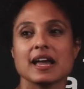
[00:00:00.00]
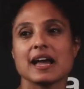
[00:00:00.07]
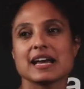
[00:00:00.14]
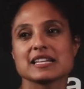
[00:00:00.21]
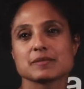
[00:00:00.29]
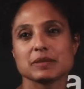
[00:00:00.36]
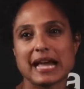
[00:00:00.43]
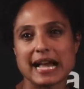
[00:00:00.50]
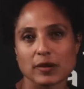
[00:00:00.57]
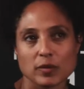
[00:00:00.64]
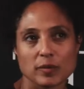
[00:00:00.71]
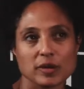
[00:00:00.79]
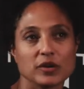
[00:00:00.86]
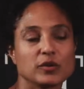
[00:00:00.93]
As a black
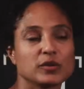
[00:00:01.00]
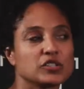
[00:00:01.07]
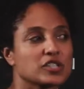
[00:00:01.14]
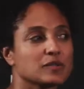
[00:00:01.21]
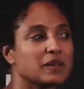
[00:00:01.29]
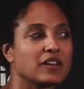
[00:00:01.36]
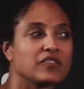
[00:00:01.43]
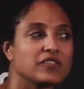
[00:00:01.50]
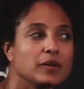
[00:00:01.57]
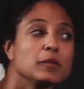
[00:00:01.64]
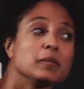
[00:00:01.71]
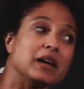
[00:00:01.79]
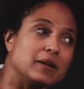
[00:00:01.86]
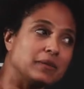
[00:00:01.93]
woman who had just made a film
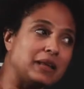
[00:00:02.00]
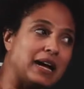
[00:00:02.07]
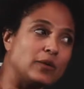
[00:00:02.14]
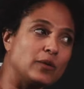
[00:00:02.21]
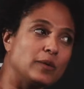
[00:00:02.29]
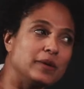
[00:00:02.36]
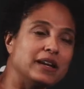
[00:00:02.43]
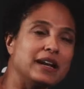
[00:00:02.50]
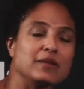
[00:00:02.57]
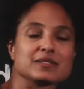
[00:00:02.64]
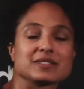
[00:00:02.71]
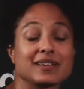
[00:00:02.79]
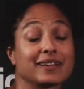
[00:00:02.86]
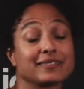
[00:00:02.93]
about a black woman, I
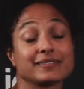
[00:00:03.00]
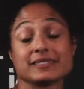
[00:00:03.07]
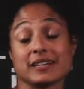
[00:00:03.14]
was like,